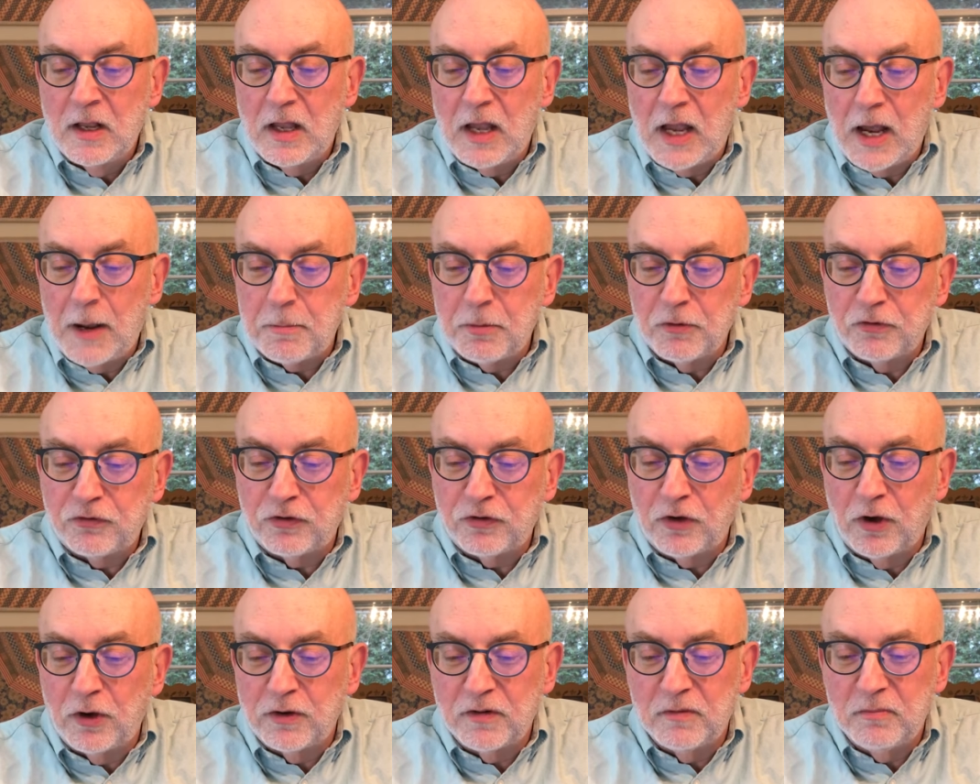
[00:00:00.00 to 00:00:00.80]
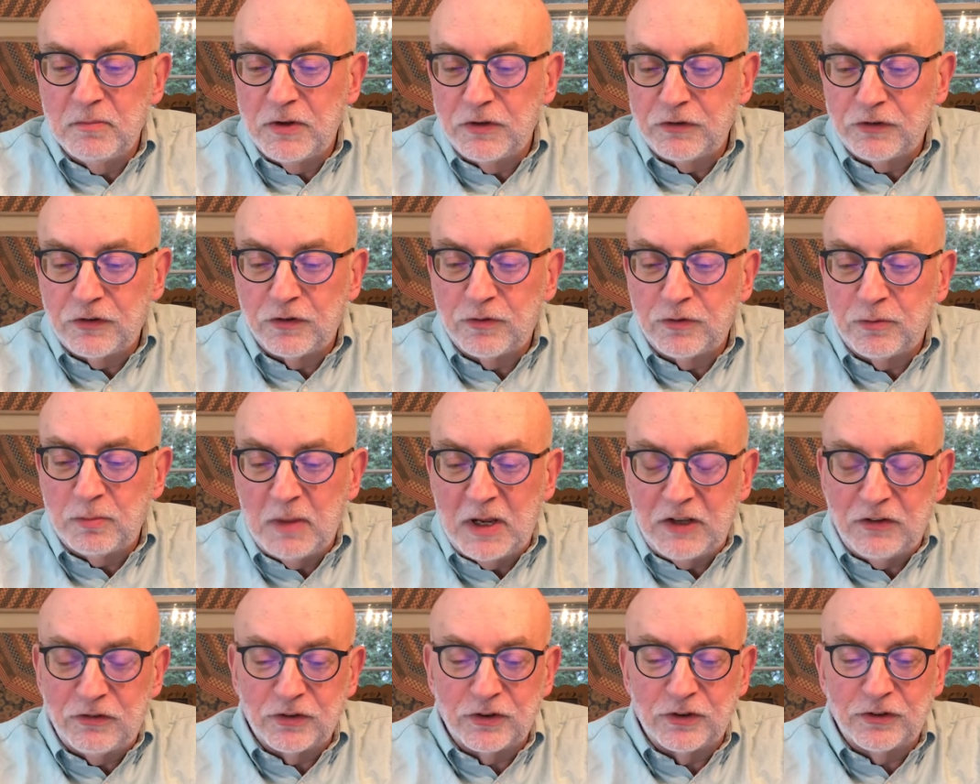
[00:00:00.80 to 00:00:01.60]
episode of Mrs.
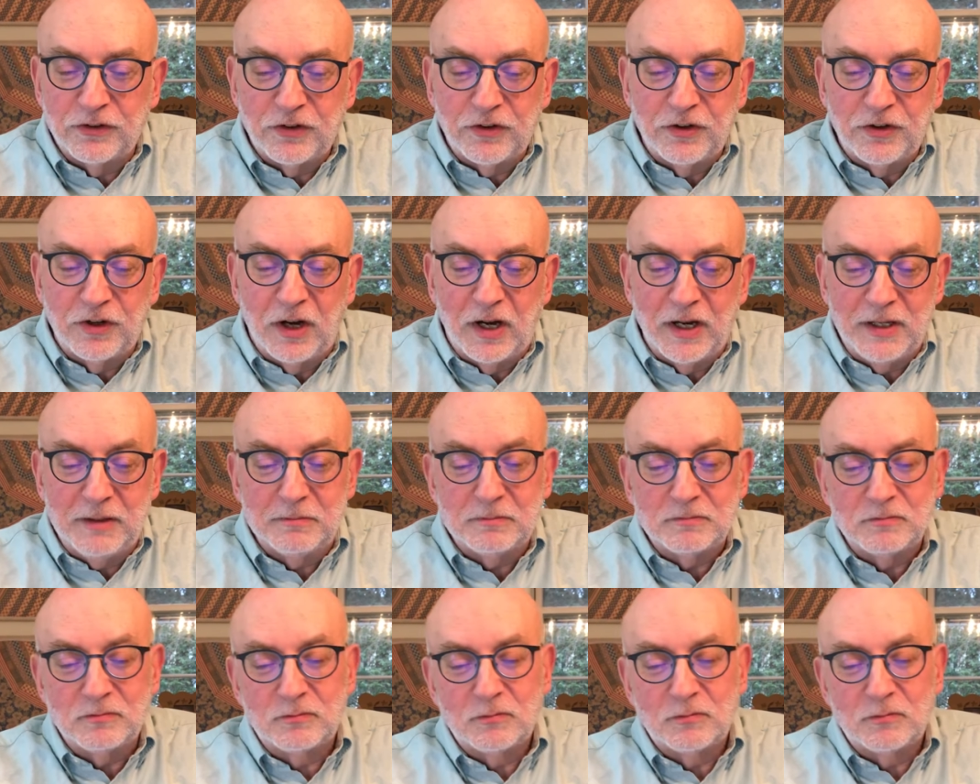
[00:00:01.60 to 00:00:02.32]
Maisel tonight."